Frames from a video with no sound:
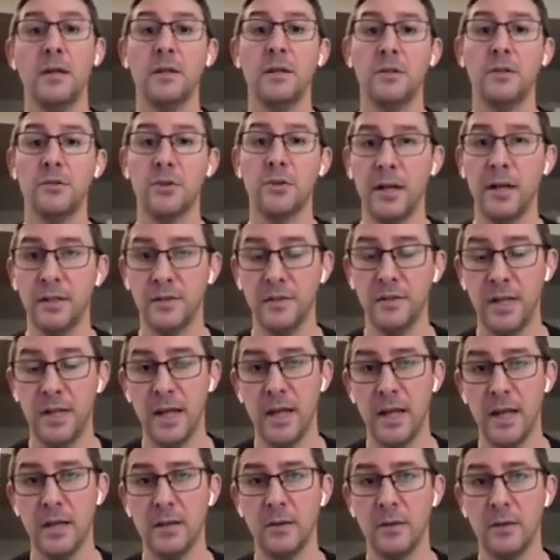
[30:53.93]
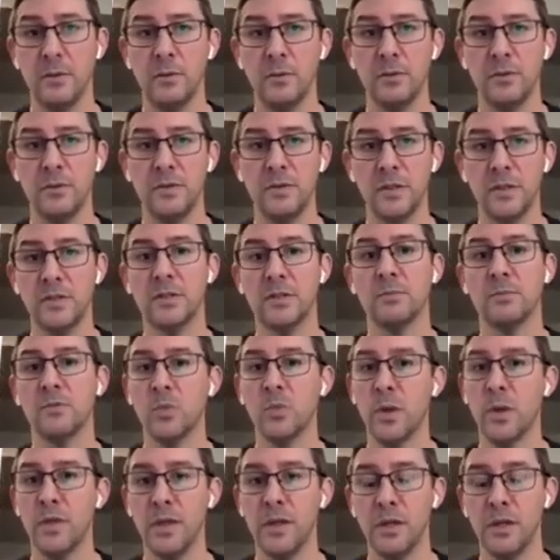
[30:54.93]
to try to scan systems
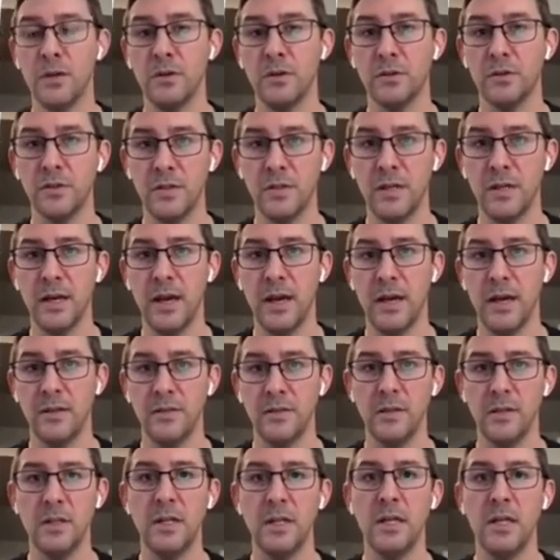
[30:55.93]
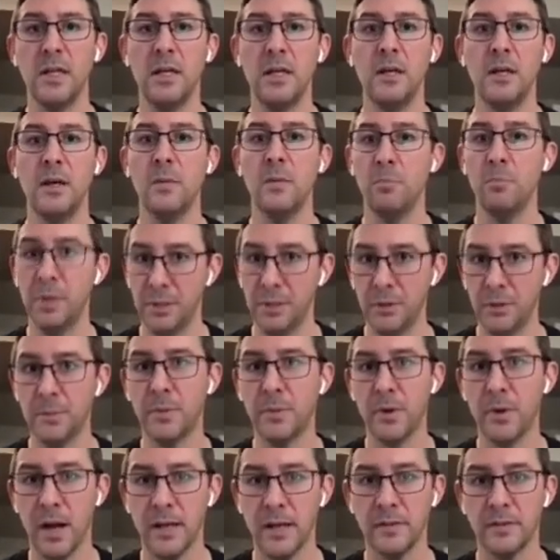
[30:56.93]
within your CI/CD build
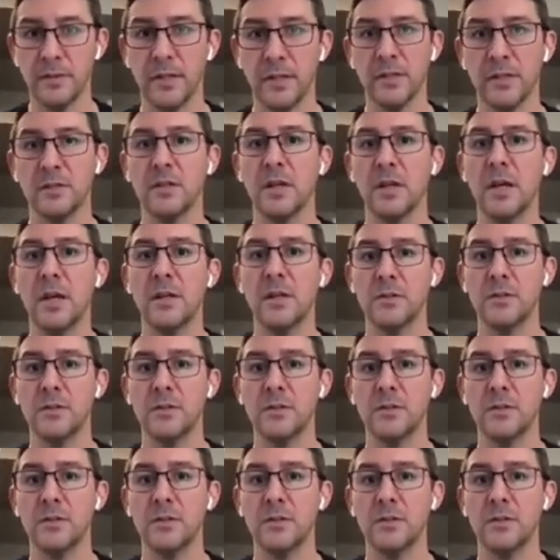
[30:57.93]
process